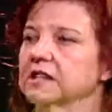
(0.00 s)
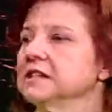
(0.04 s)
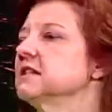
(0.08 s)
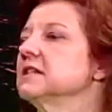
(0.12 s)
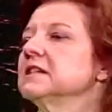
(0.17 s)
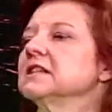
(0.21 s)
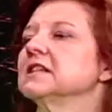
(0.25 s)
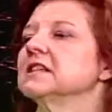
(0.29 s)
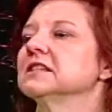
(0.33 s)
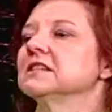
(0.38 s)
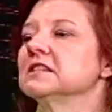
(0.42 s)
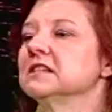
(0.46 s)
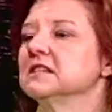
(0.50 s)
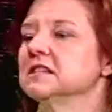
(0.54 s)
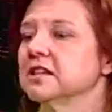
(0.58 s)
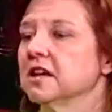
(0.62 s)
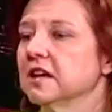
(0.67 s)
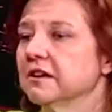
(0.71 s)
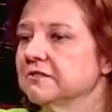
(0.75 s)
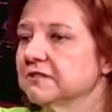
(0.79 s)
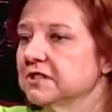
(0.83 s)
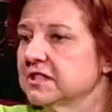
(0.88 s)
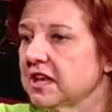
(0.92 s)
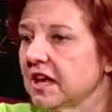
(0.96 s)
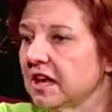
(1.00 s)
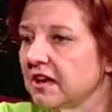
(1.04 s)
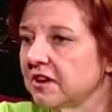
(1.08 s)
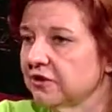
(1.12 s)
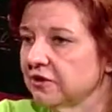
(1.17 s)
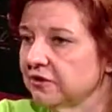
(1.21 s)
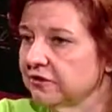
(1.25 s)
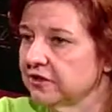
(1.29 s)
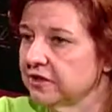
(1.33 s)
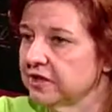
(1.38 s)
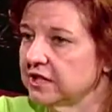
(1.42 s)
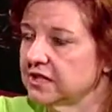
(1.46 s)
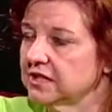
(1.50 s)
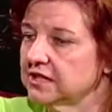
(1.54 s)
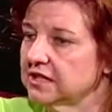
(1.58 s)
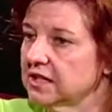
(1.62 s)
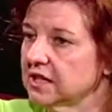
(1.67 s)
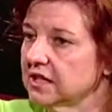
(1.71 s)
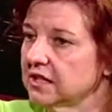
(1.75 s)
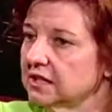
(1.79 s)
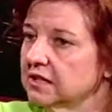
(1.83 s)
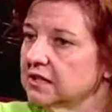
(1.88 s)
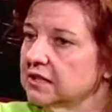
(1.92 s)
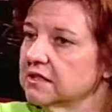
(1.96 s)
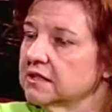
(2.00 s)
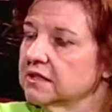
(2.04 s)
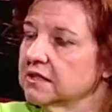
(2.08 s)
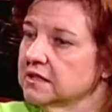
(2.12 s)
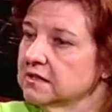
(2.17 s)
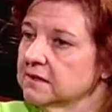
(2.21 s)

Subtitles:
It's a tough cycle for these kids.